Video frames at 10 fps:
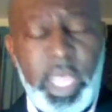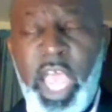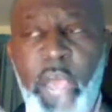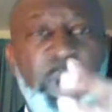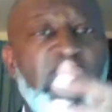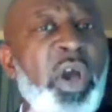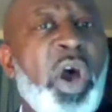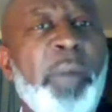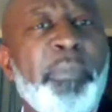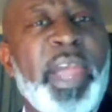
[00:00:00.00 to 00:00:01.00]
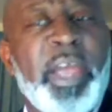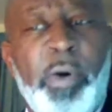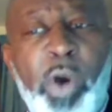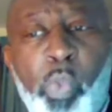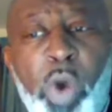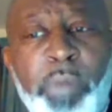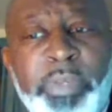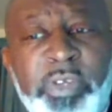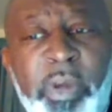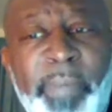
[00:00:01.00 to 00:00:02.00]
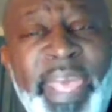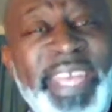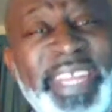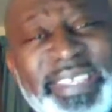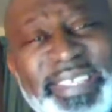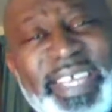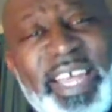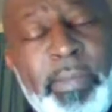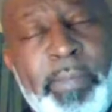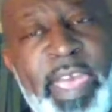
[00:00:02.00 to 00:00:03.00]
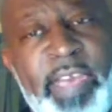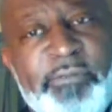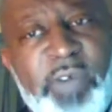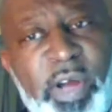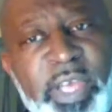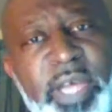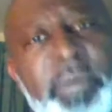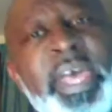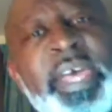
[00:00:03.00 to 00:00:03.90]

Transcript: And when God bring a, a woman to a man that's tailor-made for him,